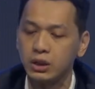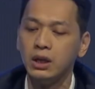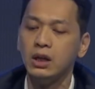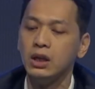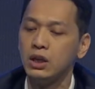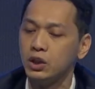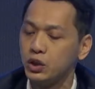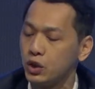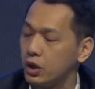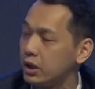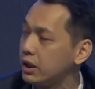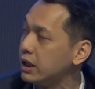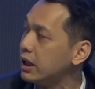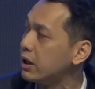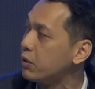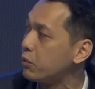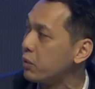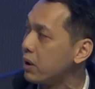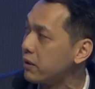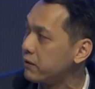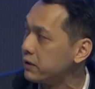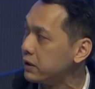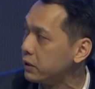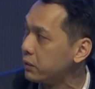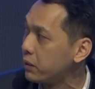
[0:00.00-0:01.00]
chunk out
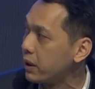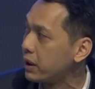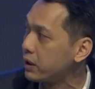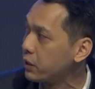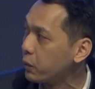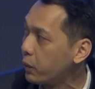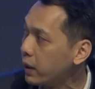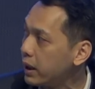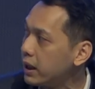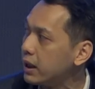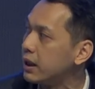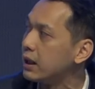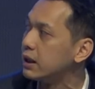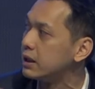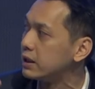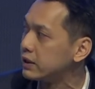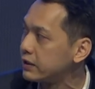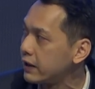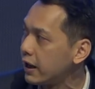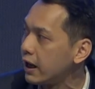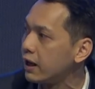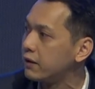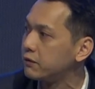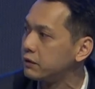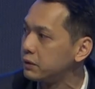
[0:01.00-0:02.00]
revenue right away and just
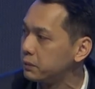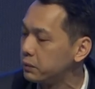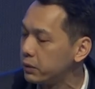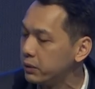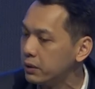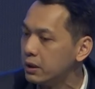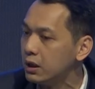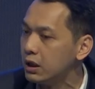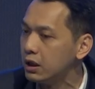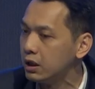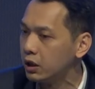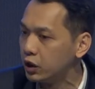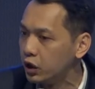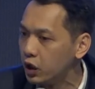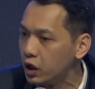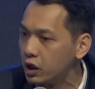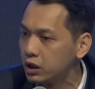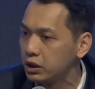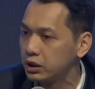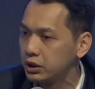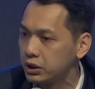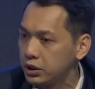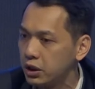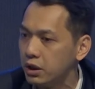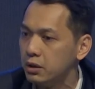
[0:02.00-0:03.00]
have the
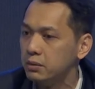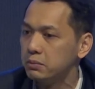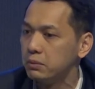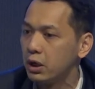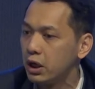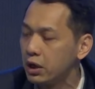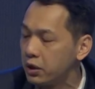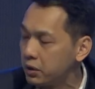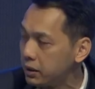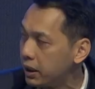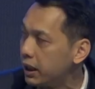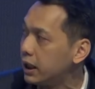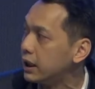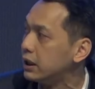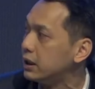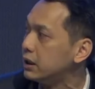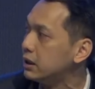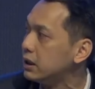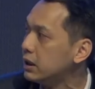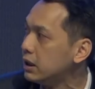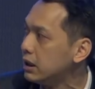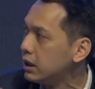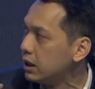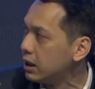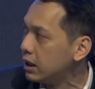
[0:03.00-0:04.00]
longer term ROI
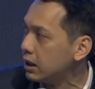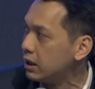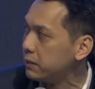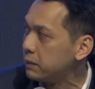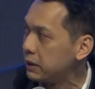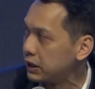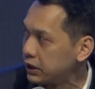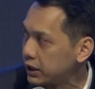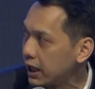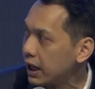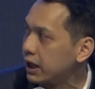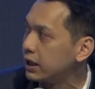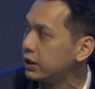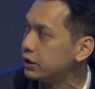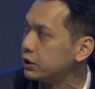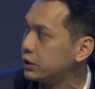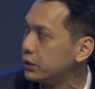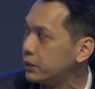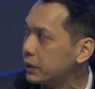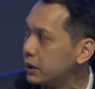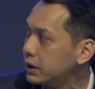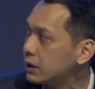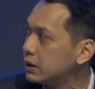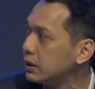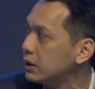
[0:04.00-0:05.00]
mentality
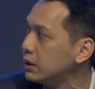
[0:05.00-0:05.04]
to it.